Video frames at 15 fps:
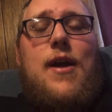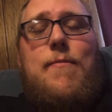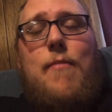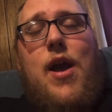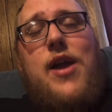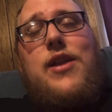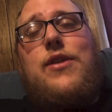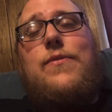I
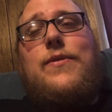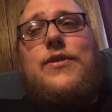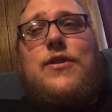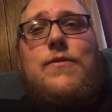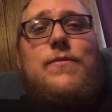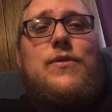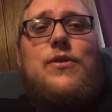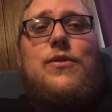might do a
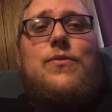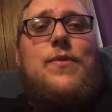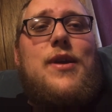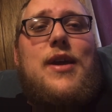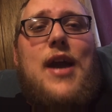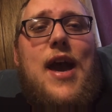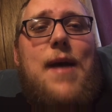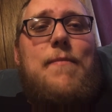Term 2
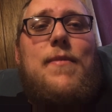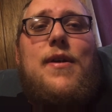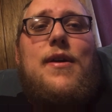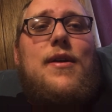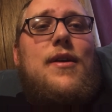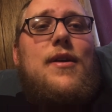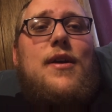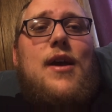recap
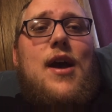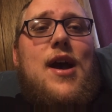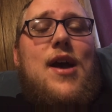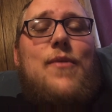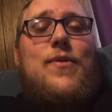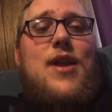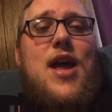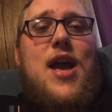
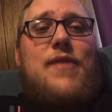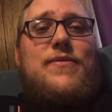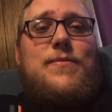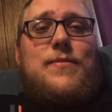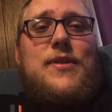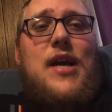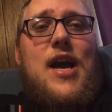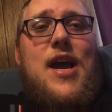when I have
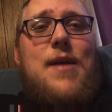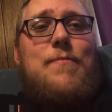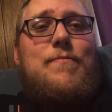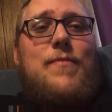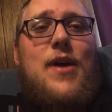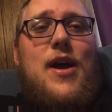some time.